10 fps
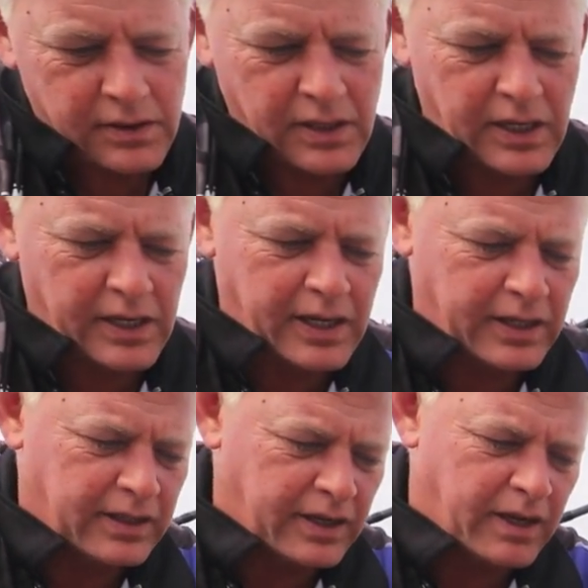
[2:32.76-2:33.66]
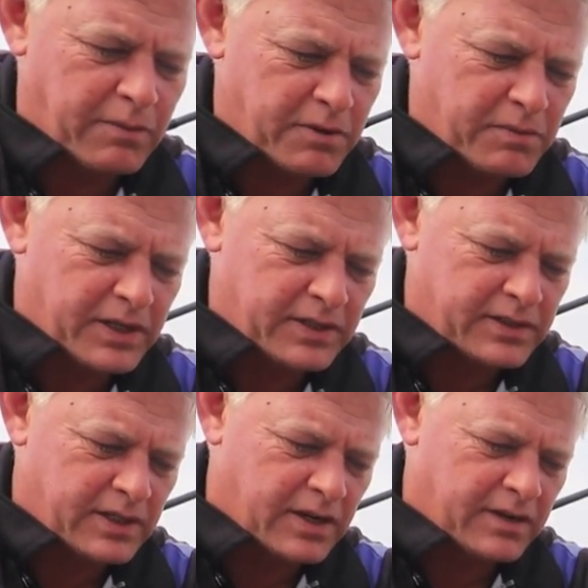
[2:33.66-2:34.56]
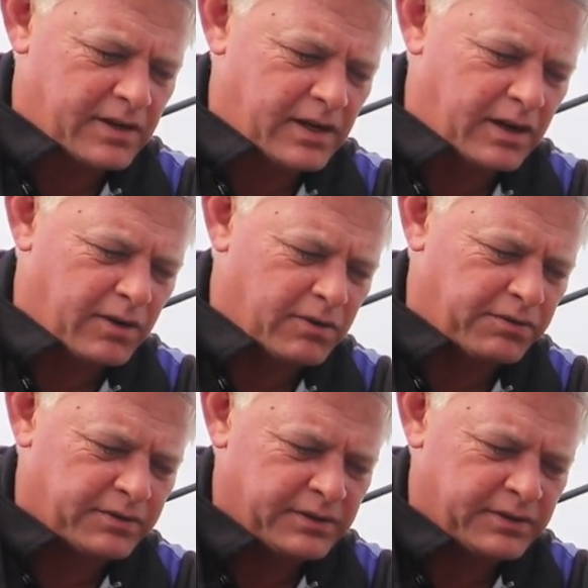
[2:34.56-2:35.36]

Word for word: Nearly cut the cameraman's uh, leg off.